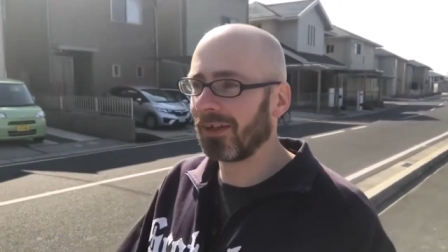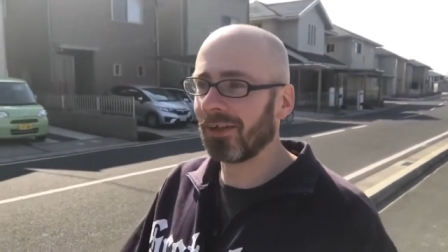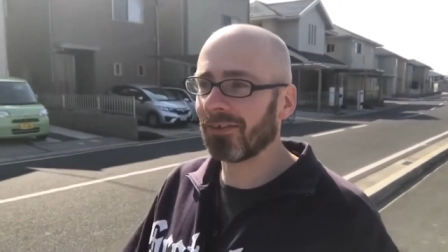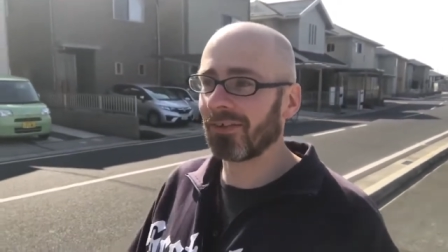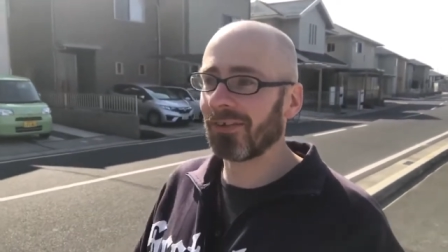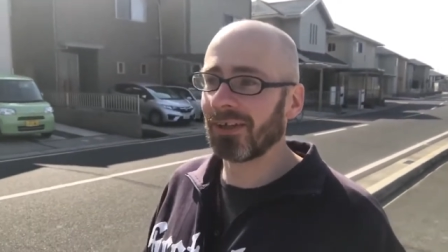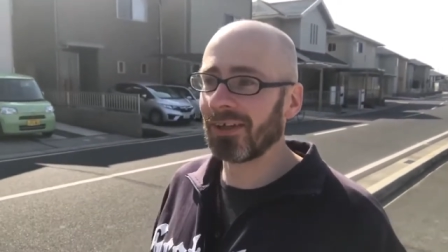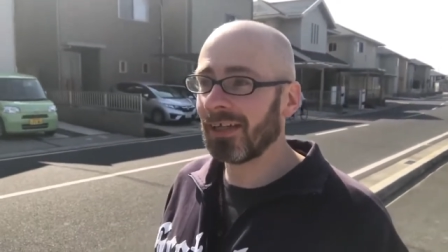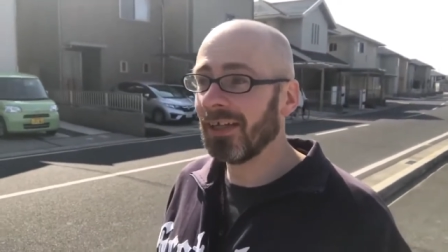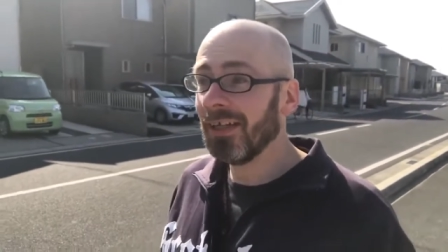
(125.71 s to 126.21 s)
in
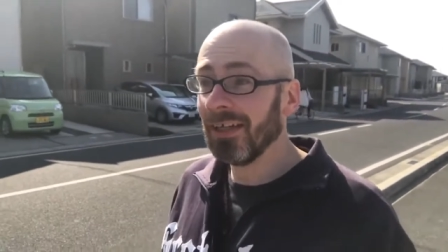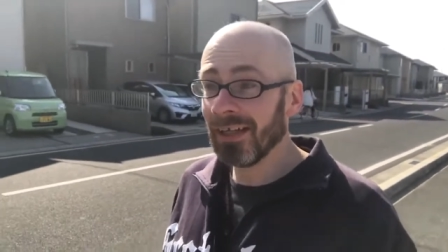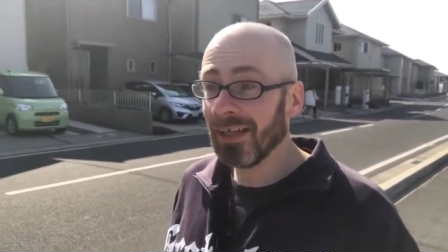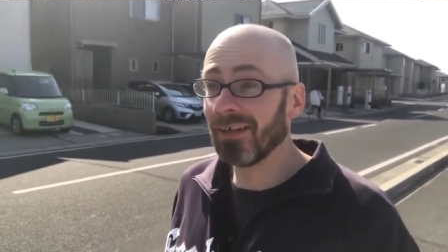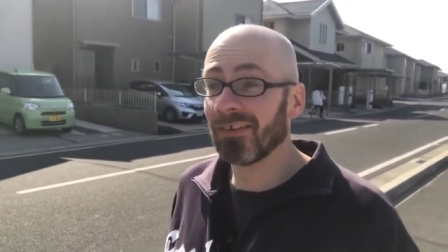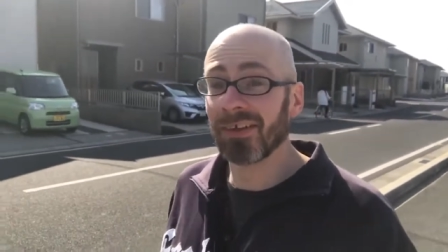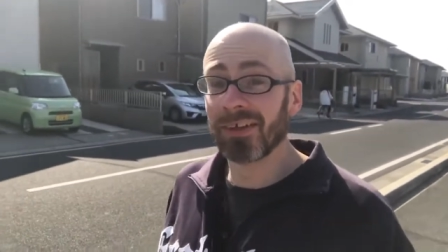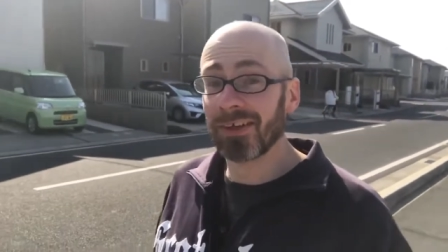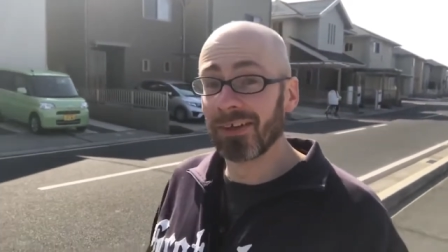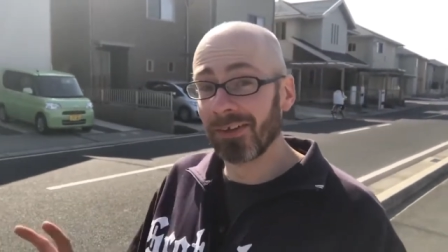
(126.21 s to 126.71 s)
custody
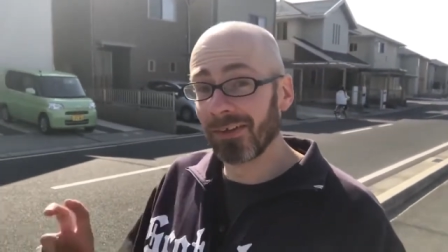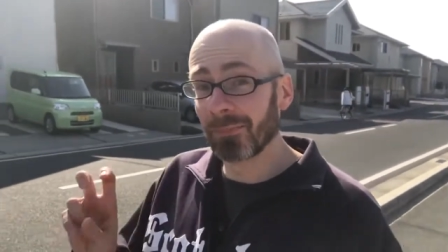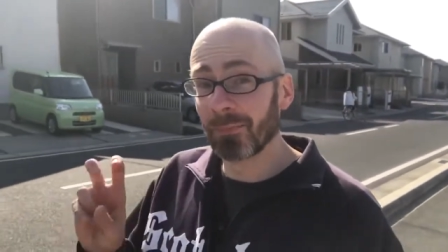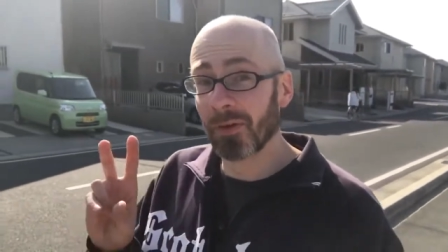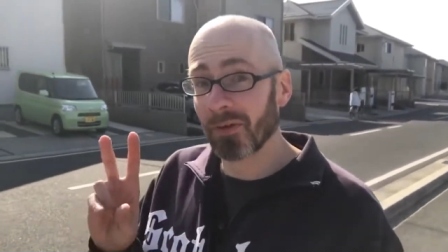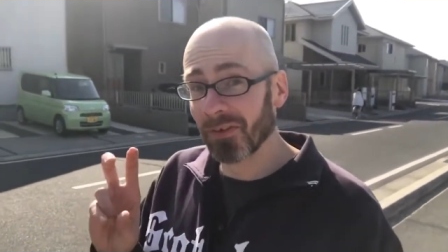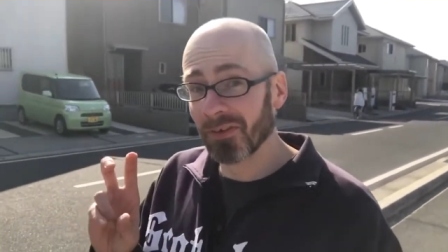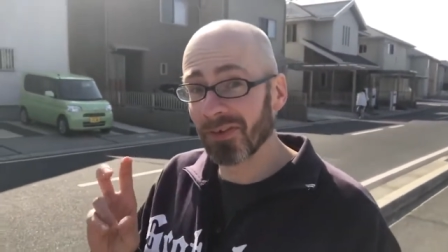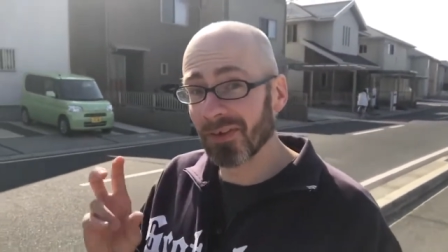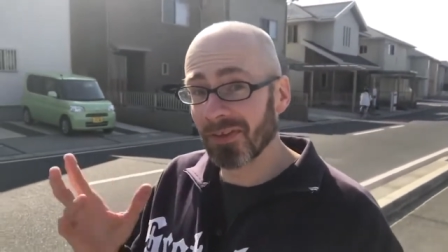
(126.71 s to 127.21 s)
is a
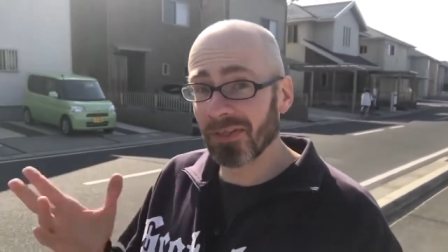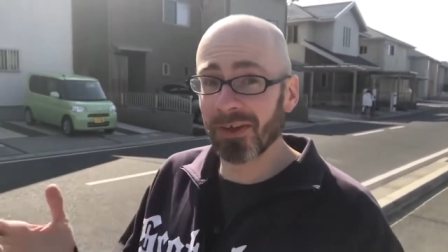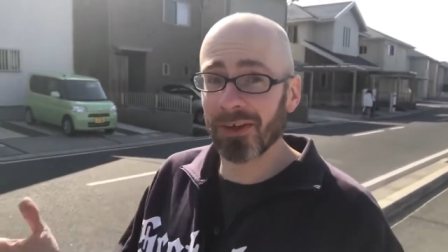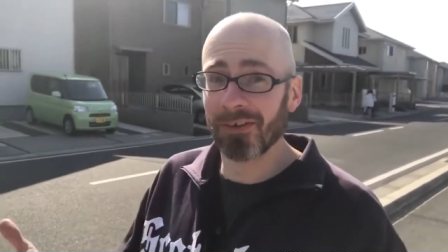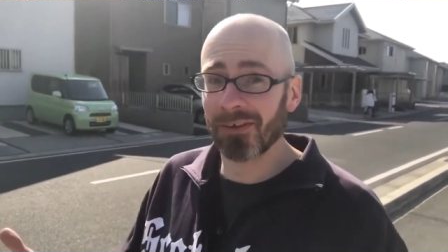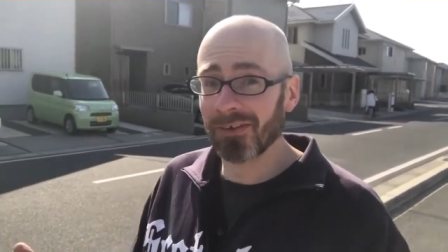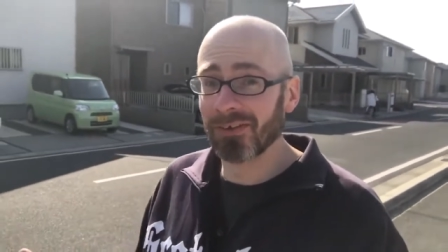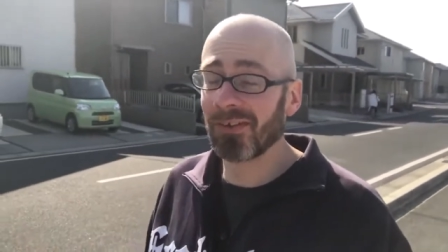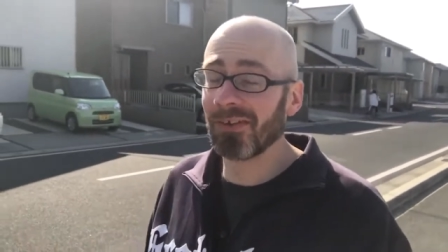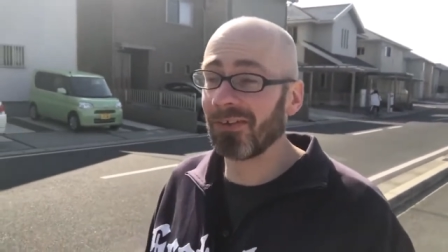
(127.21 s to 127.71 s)
conspiracy
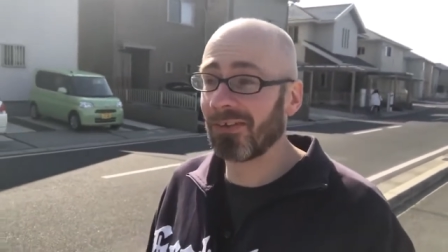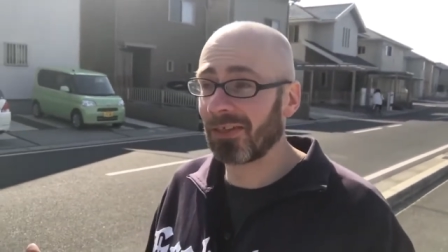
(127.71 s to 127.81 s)
theorist.